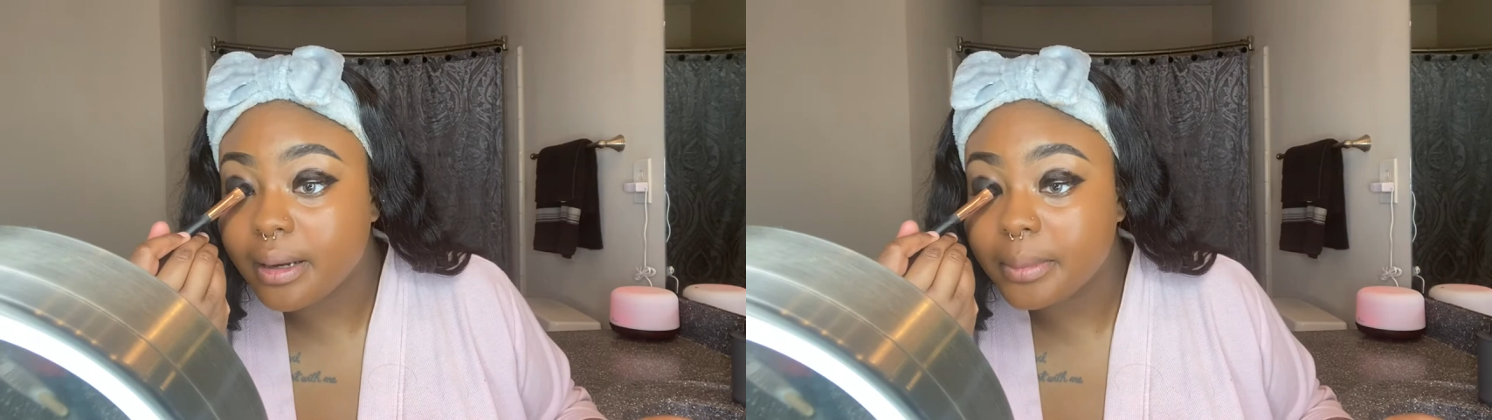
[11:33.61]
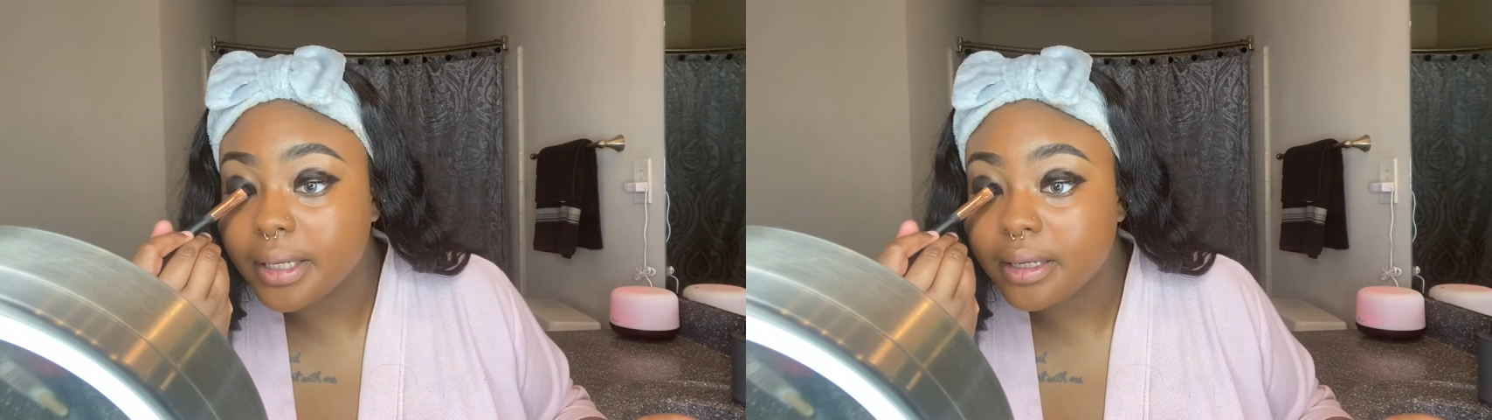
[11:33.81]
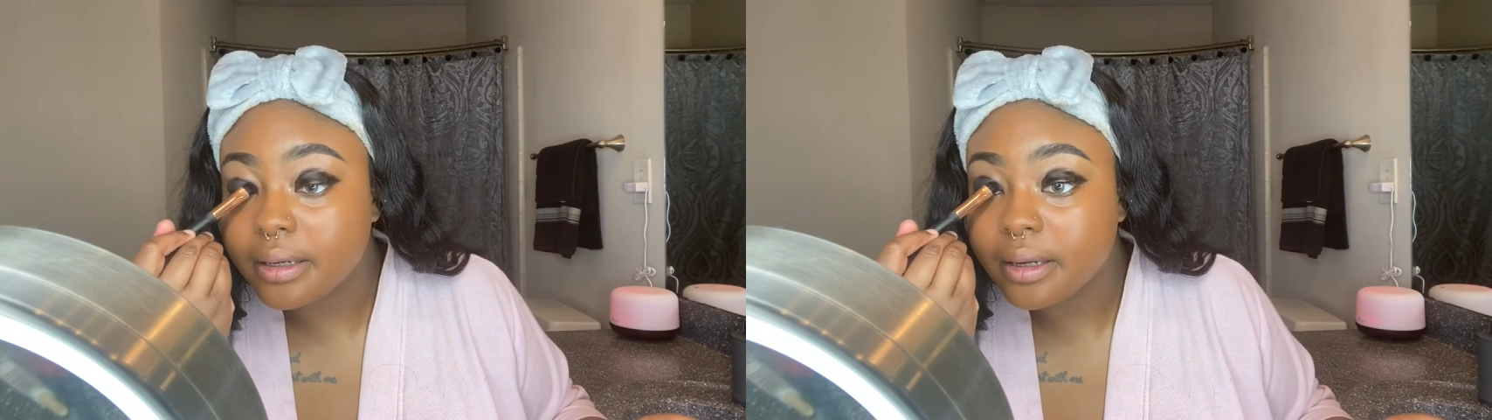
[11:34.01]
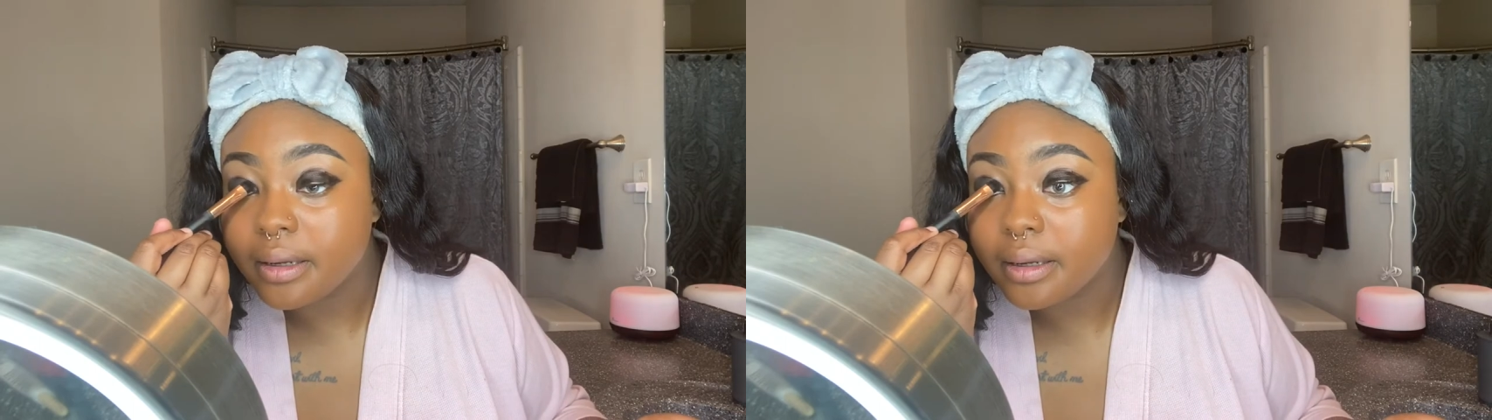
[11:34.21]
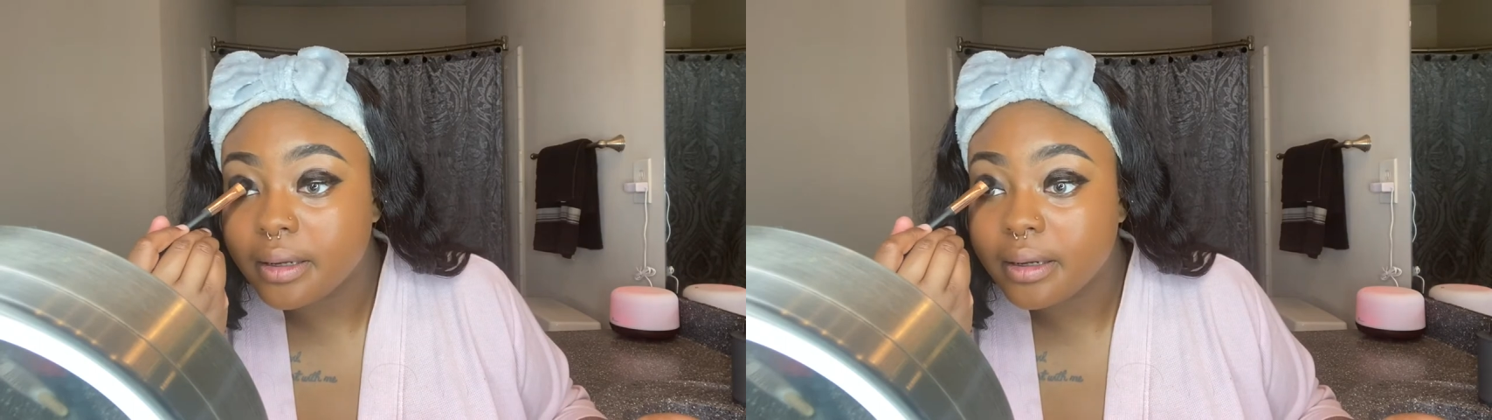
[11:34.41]
mean,
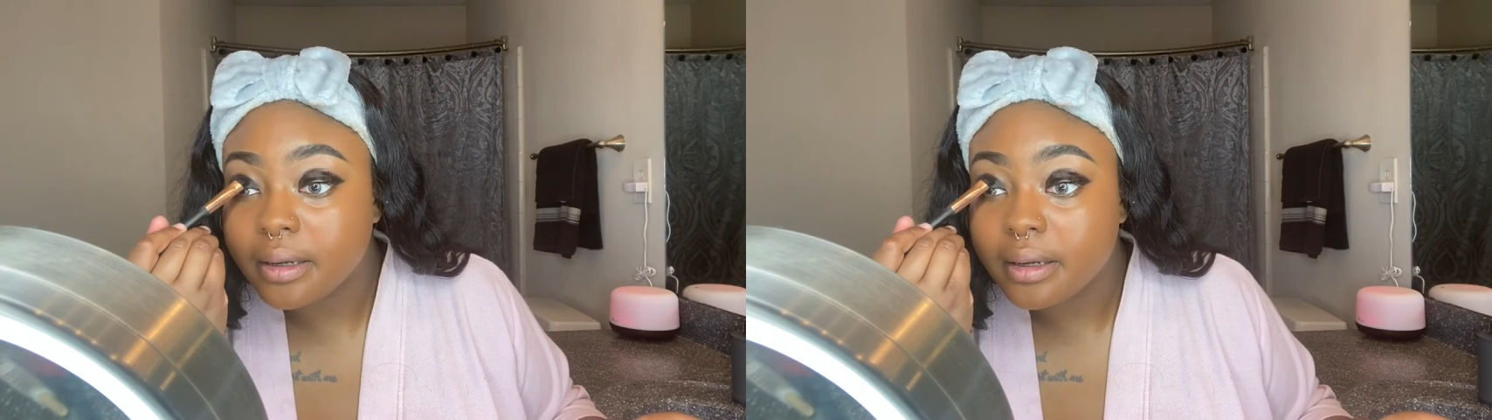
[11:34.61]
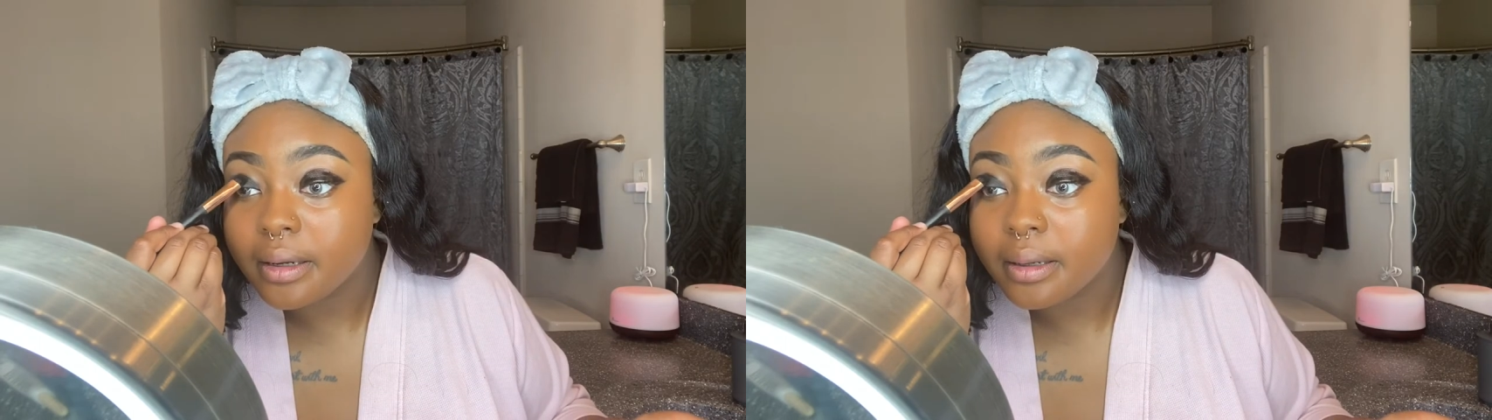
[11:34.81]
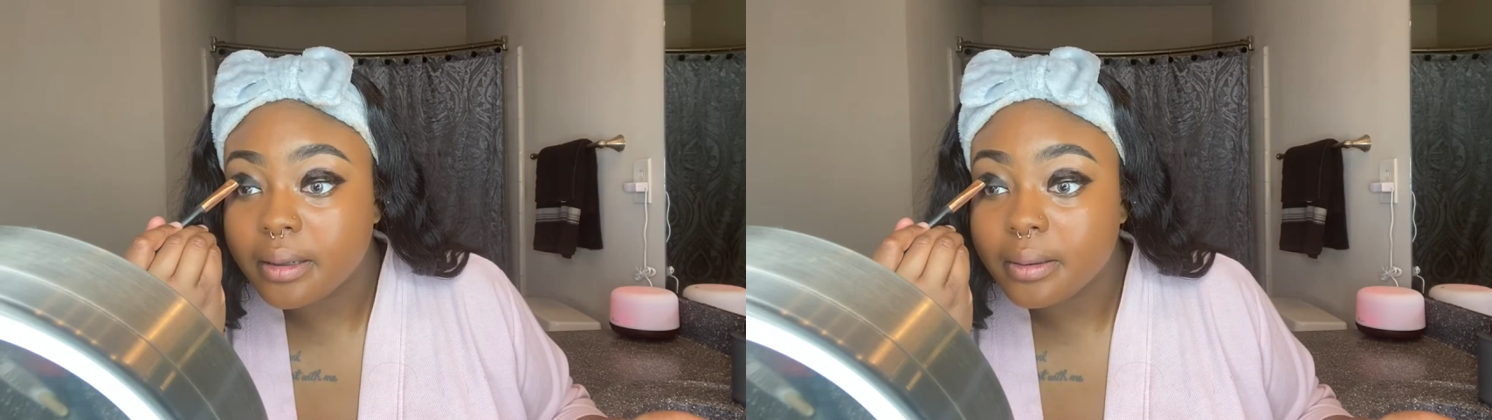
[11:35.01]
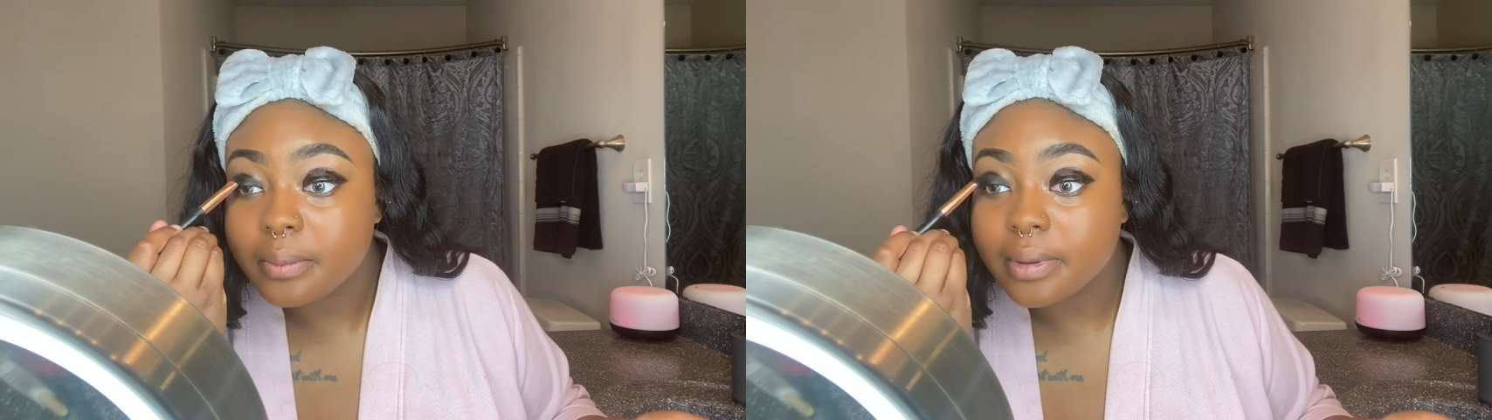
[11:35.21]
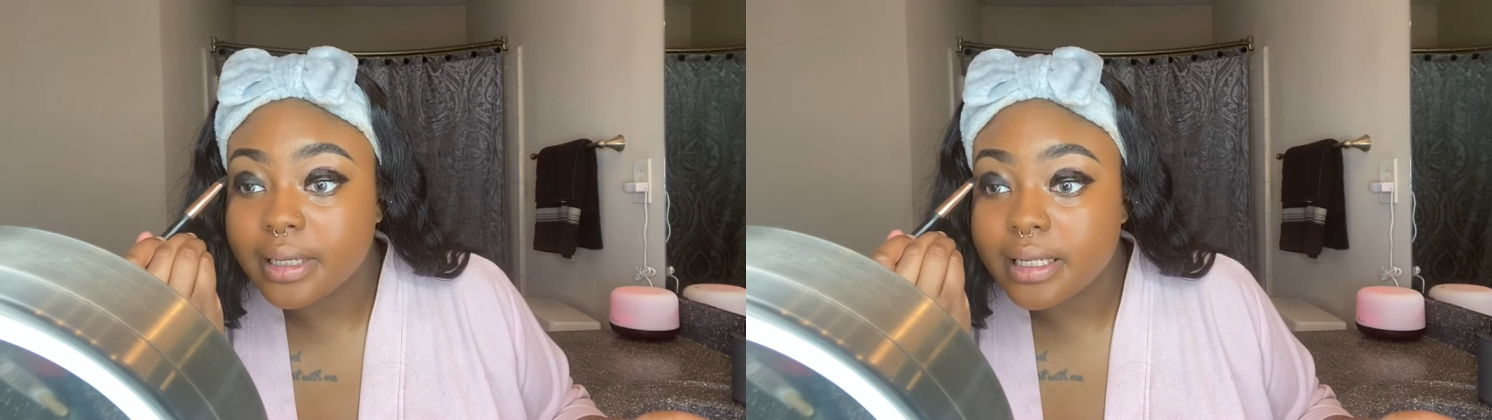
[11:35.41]

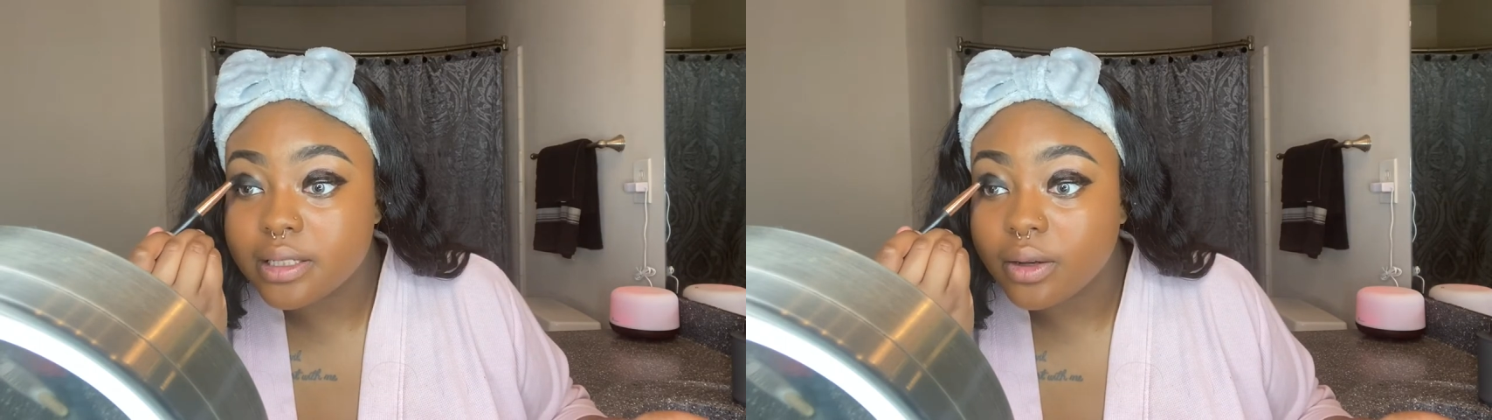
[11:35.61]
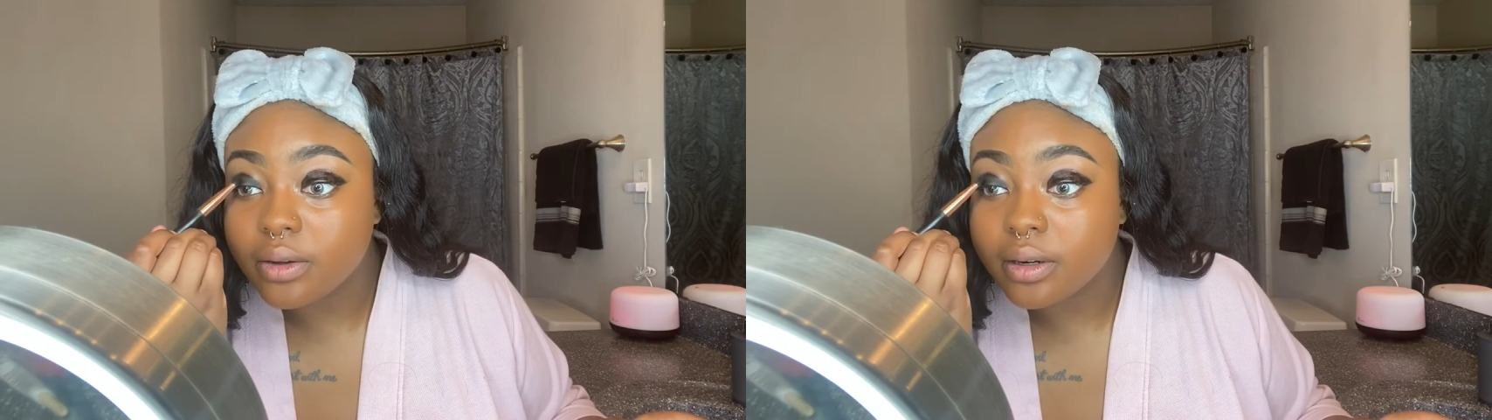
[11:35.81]
please hold